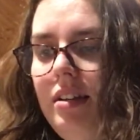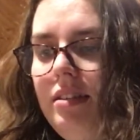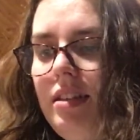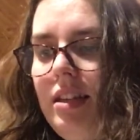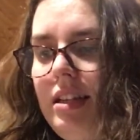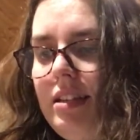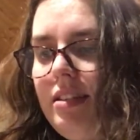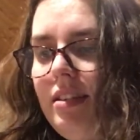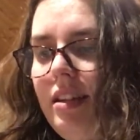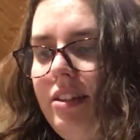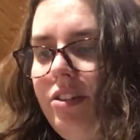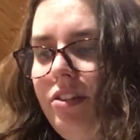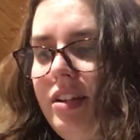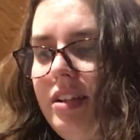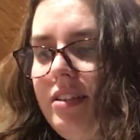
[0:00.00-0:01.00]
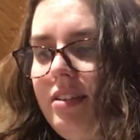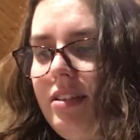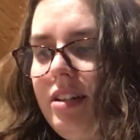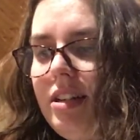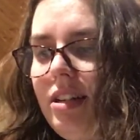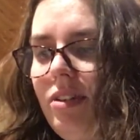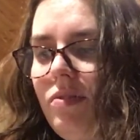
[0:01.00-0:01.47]
Then he slithered and
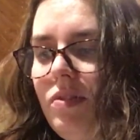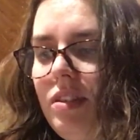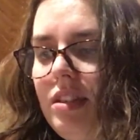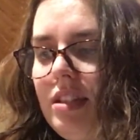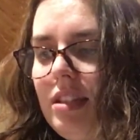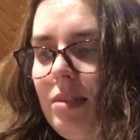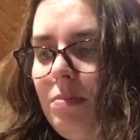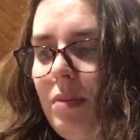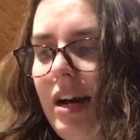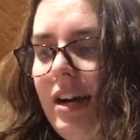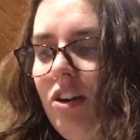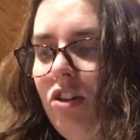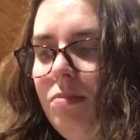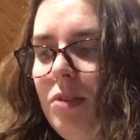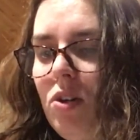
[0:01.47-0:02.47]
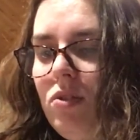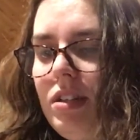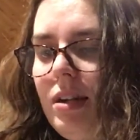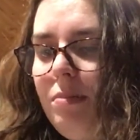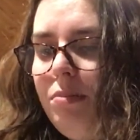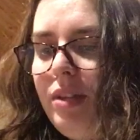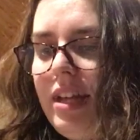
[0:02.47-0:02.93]
slunk with a smile most
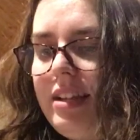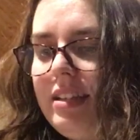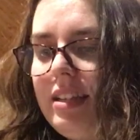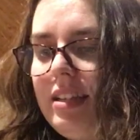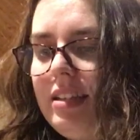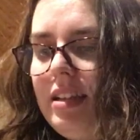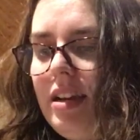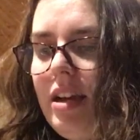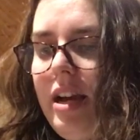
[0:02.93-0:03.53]
unpleasant